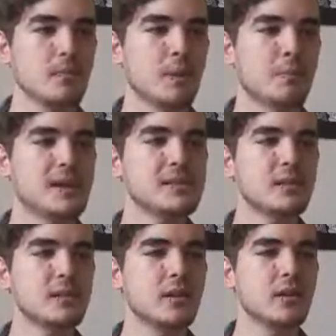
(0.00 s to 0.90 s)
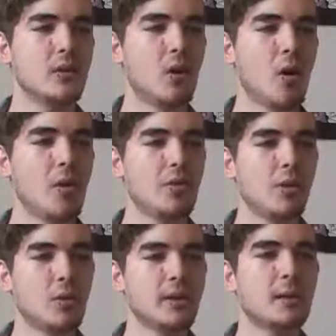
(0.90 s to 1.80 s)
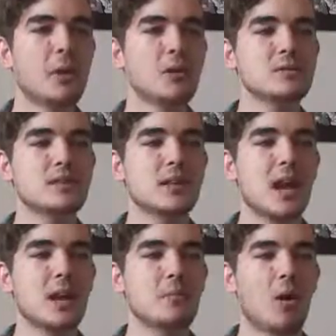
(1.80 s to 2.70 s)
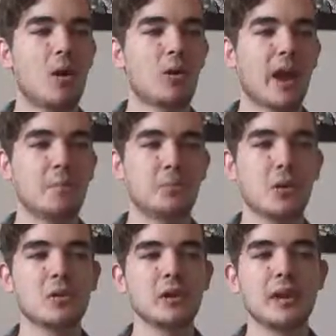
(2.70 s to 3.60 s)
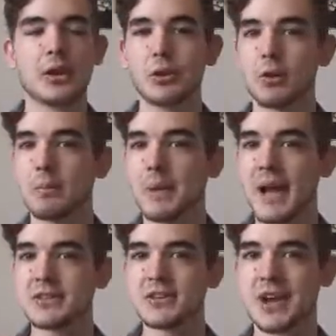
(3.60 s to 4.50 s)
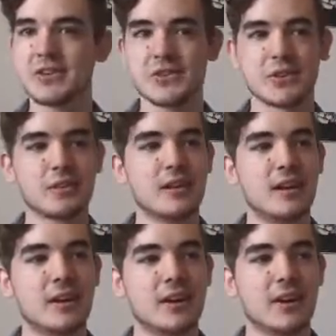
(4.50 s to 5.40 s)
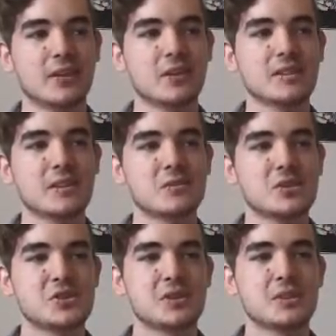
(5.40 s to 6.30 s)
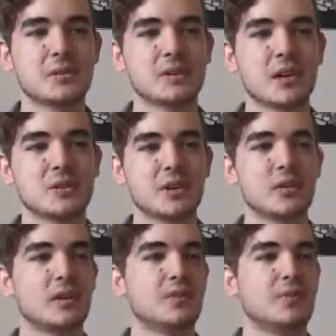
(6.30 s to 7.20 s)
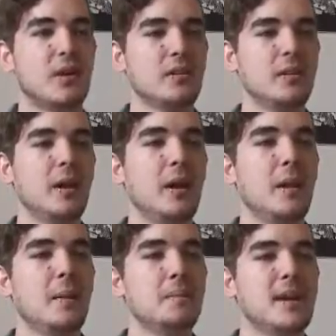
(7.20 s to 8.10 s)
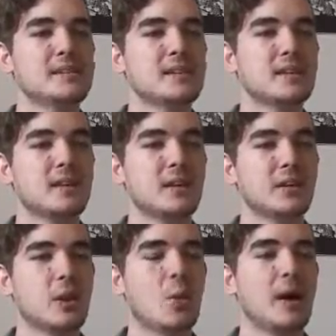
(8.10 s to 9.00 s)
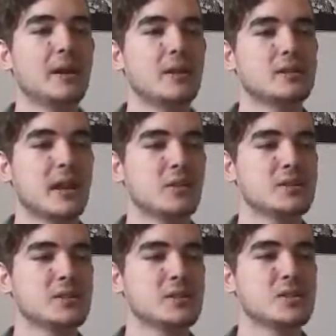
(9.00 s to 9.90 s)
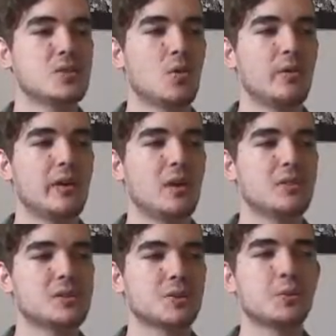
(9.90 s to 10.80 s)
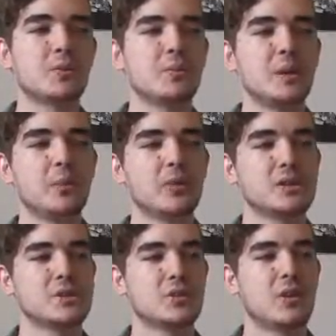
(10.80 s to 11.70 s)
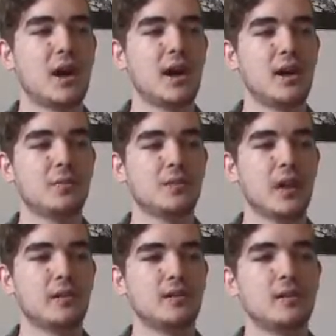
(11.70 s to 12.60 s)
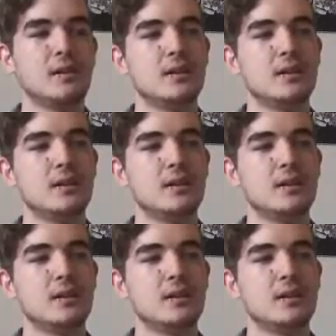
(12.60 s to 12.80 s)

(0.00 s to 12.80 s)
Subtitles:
And basically, the only components to the game are a booklet and your imagination. I know that sounds cheesy, but it's actually a lot of fun. Basically, The Quiet Year tells the story of this group of people that survive, like,